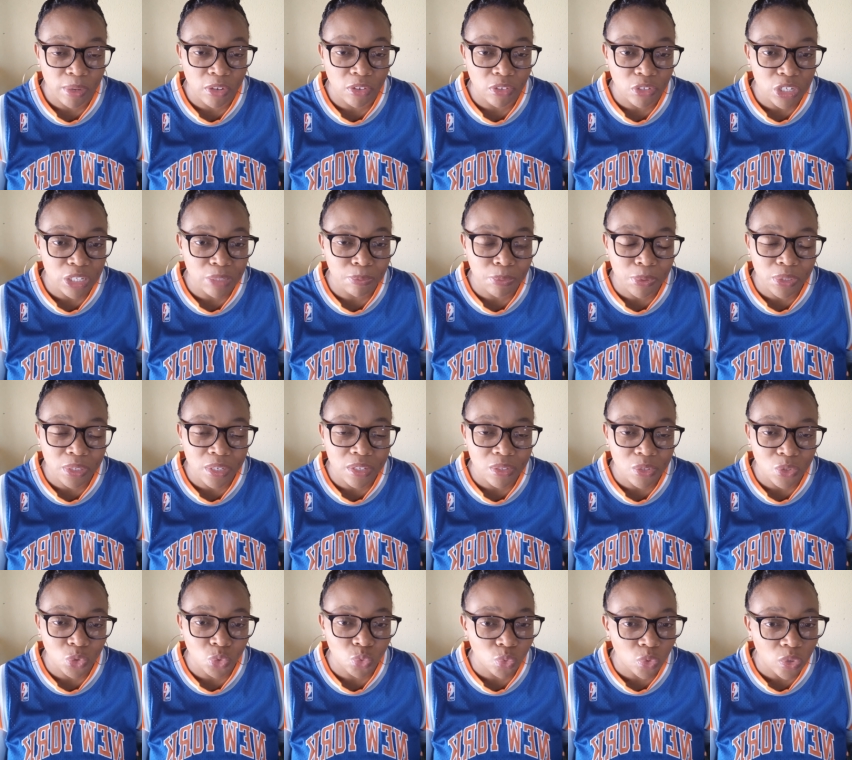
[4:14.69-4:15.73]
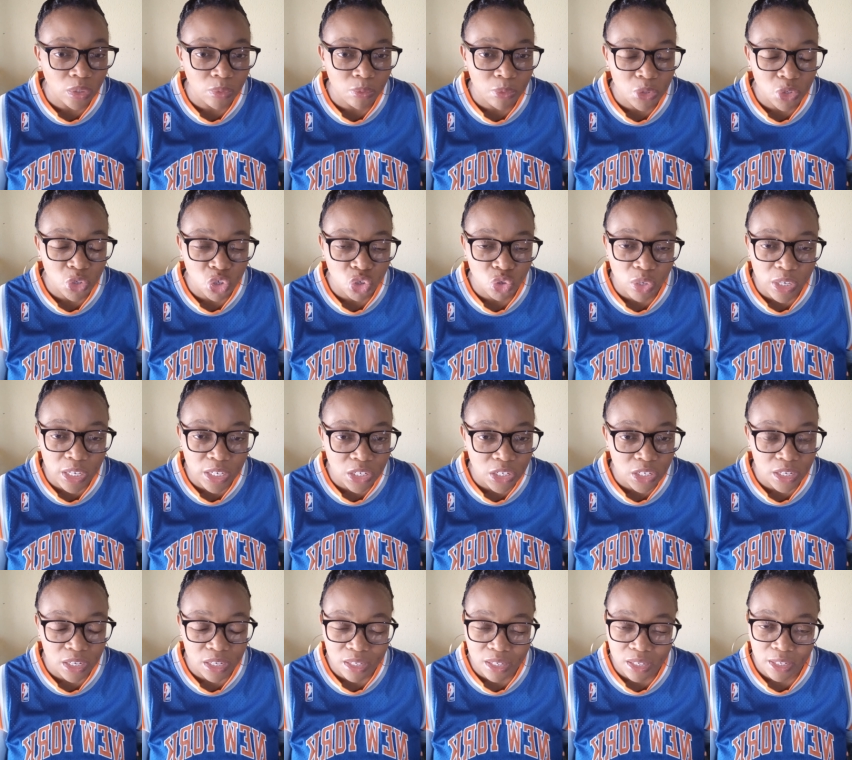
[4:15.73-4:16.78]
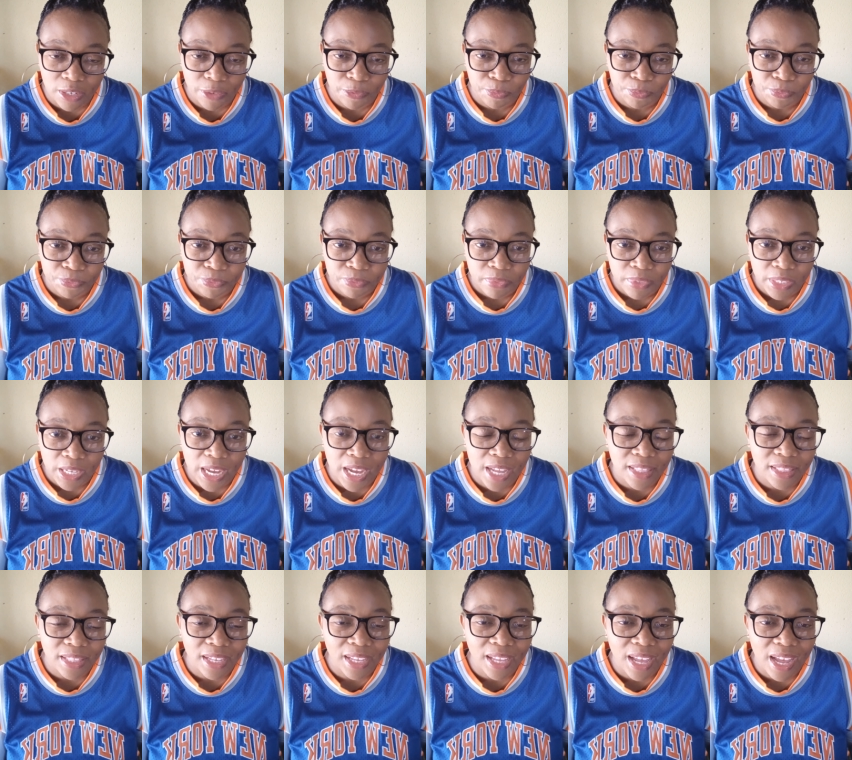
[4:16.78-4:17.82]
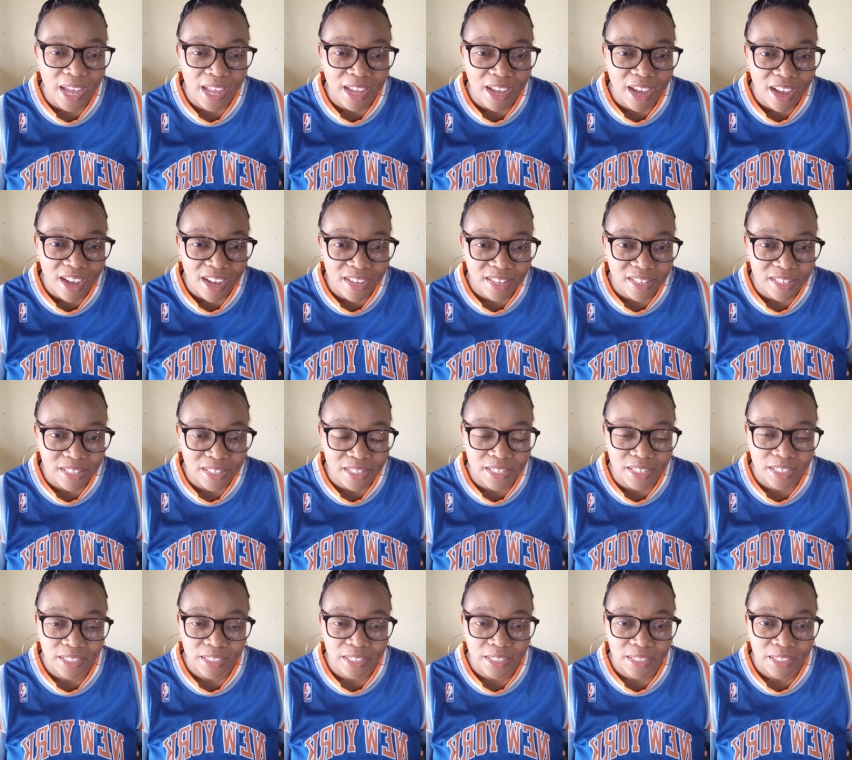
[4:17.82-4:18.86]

and just put in this room with strangers and the guy asked,